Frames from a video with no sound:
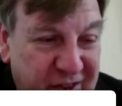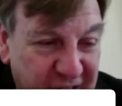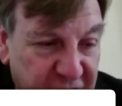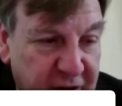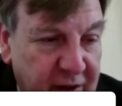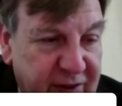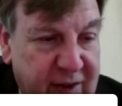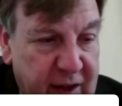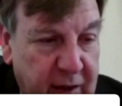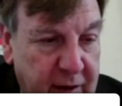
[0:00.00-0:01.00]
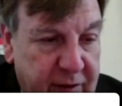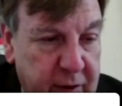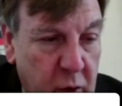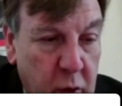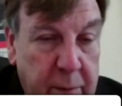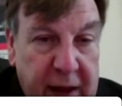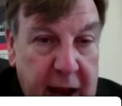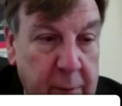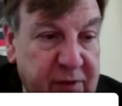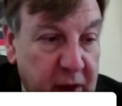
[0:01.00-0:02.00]
that digital skills would
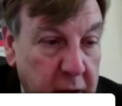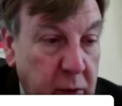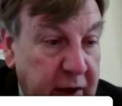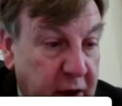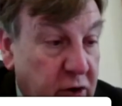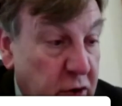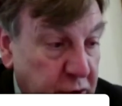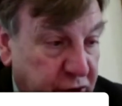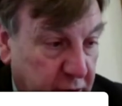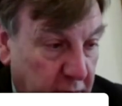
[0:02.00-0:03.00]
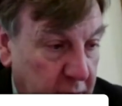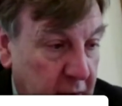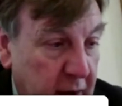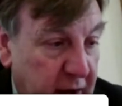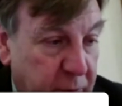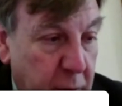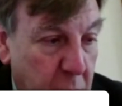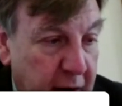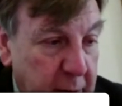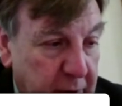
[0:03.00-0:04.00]
be absolutely crucial if
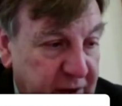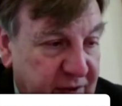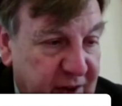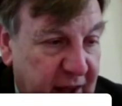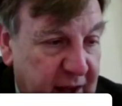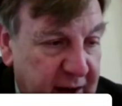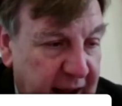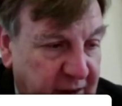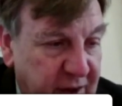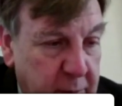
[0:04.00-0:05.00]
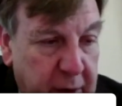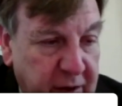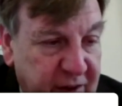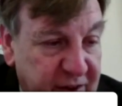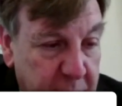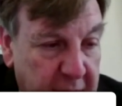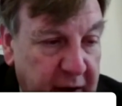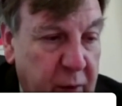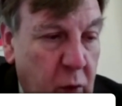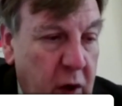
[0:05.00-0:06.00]
we were able to stay connected,
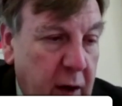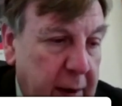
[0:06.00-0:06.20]
participate in the